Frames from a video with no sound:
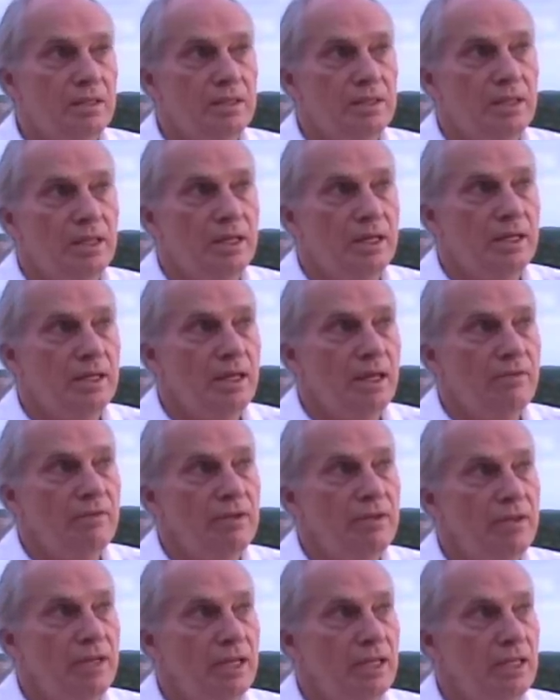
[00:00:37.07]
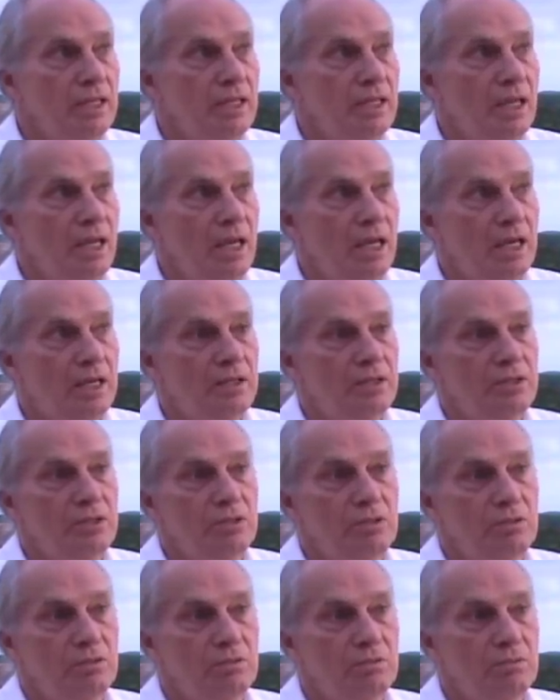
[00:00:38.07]
done everything he can
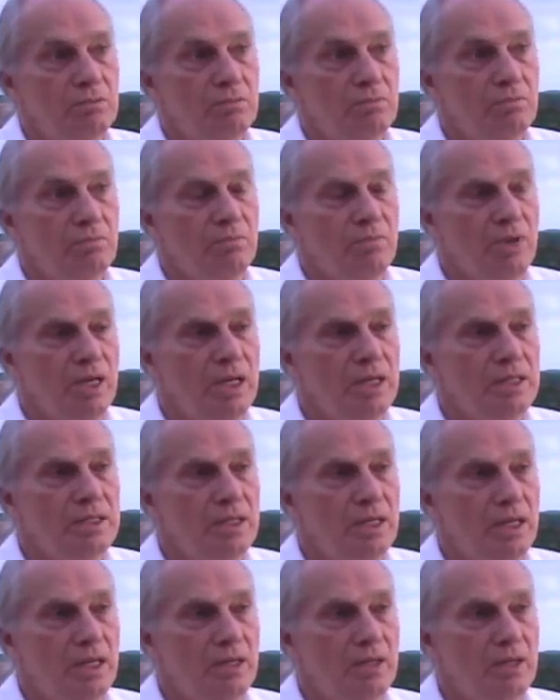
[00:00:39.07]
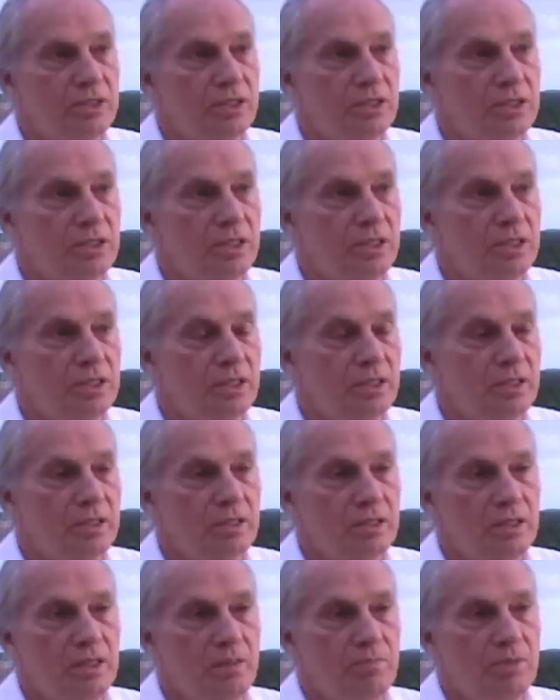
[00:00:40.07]
to maintain our consciousness and
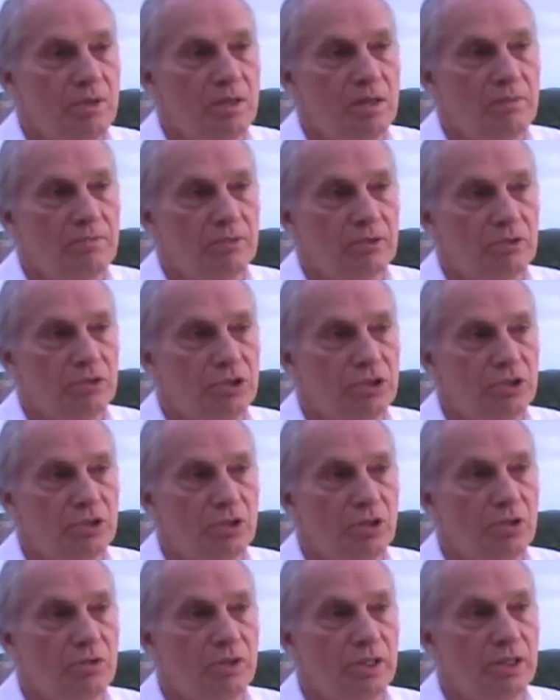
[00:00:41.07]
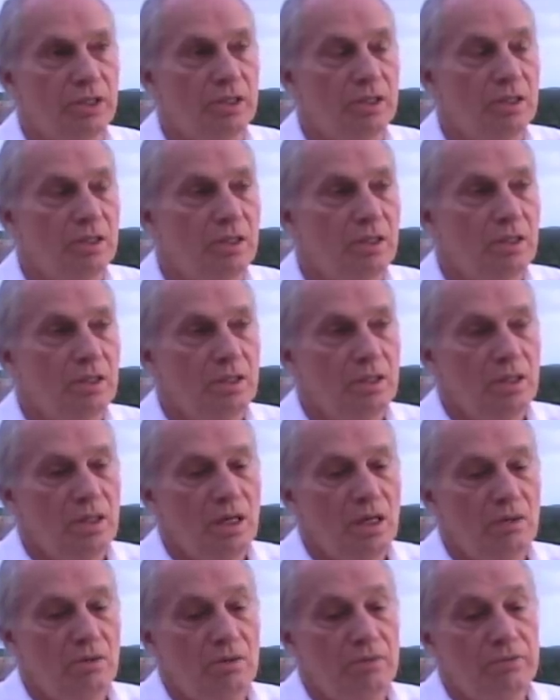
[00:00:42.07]
to keep our evolution going.
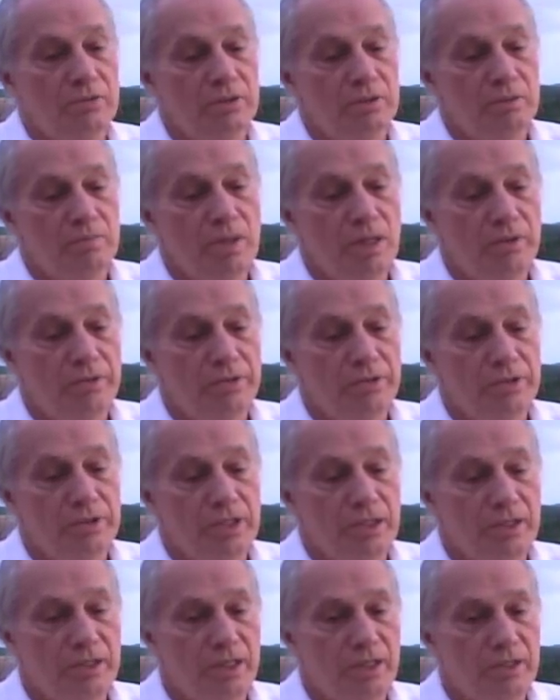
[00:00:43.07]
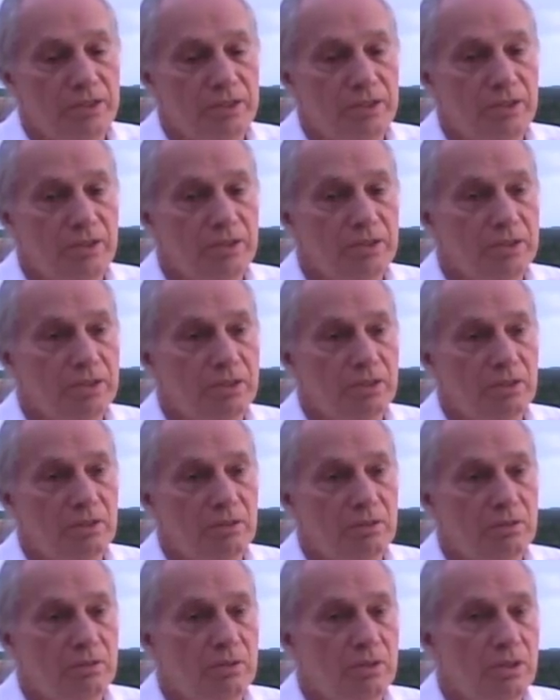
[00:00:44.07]
However, about 13,000 years
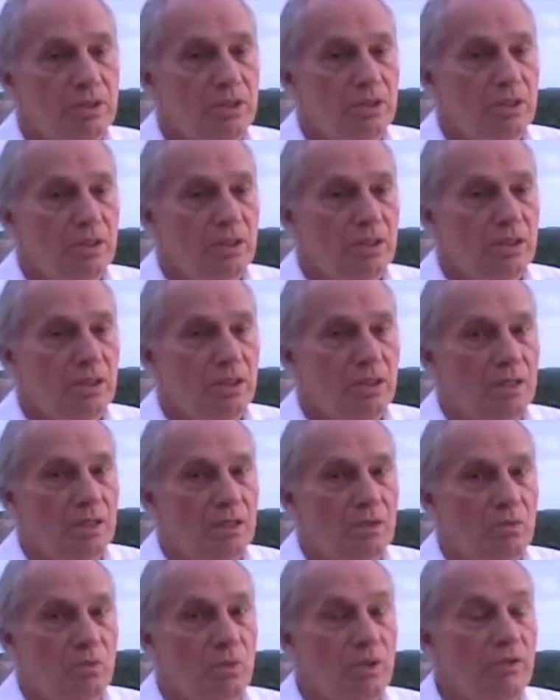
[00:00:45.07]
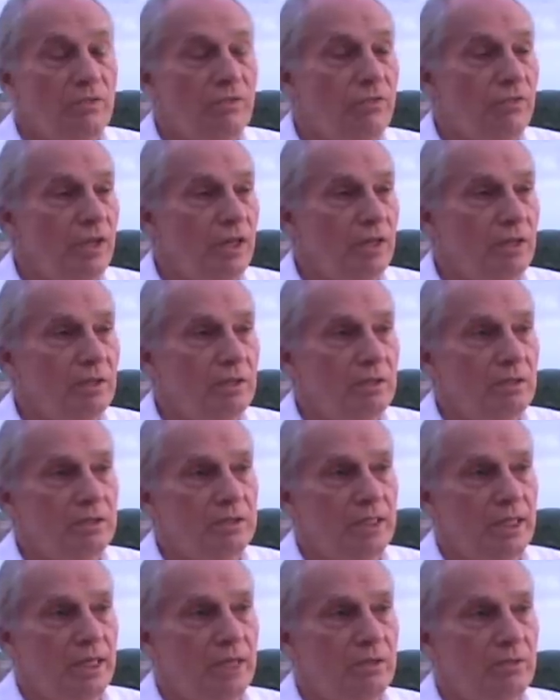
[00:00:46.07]
ago, we fell
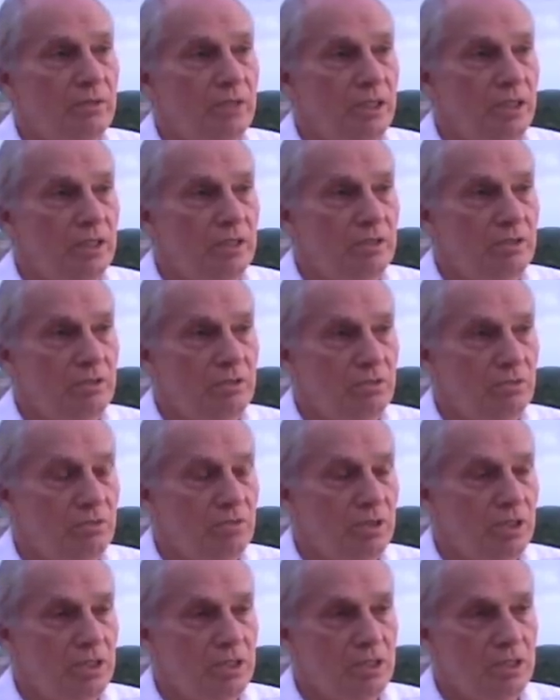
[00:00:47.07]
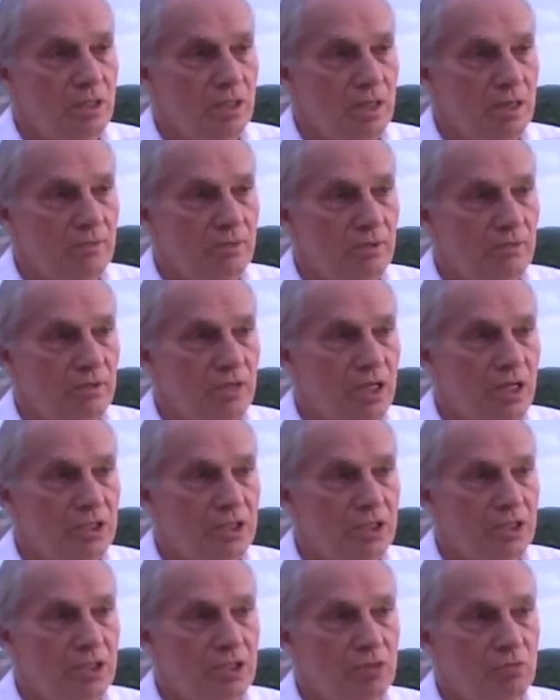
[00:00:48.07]
down into this level of
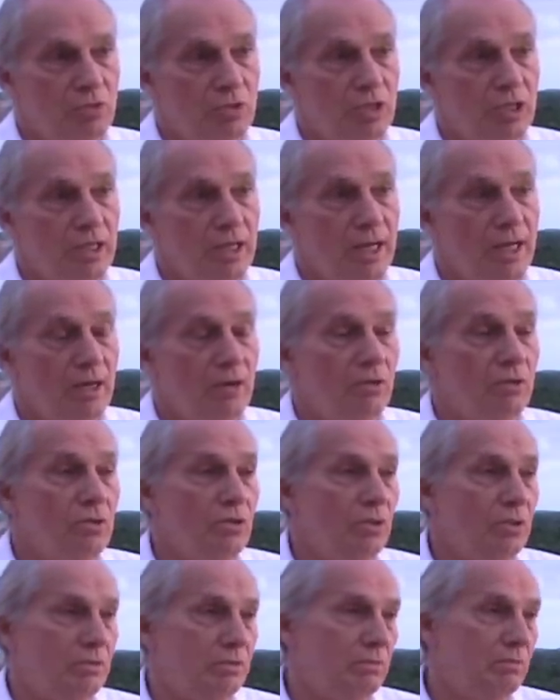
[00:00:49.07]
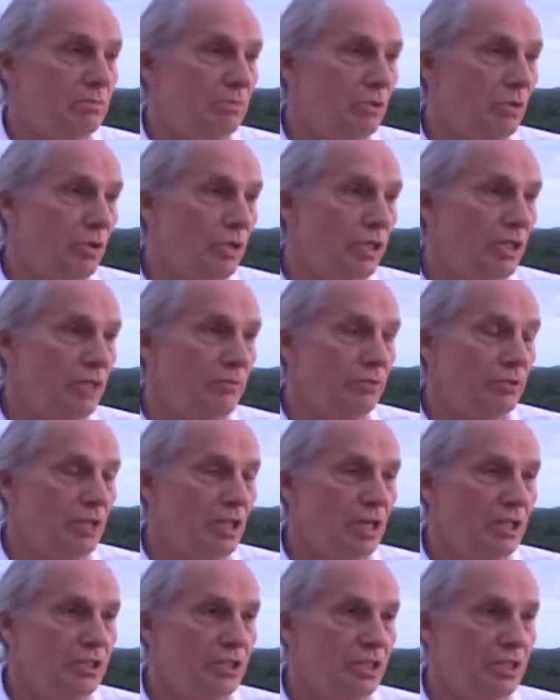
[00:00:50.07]
consciousness we're in now, called good and evil
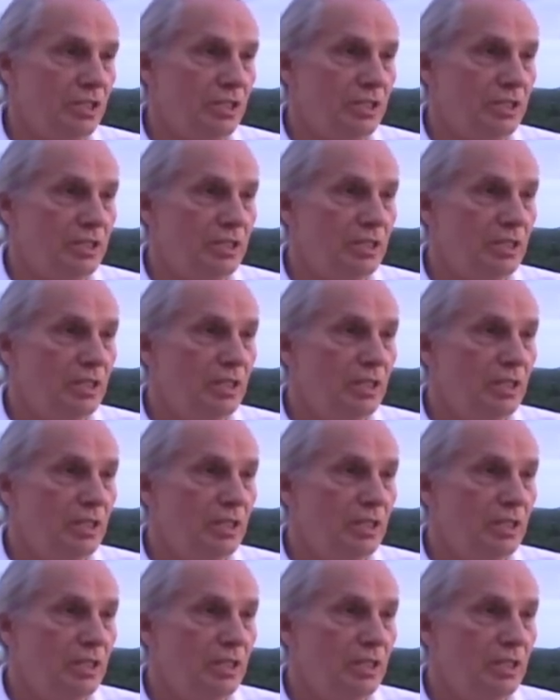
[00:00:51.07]
consciousness.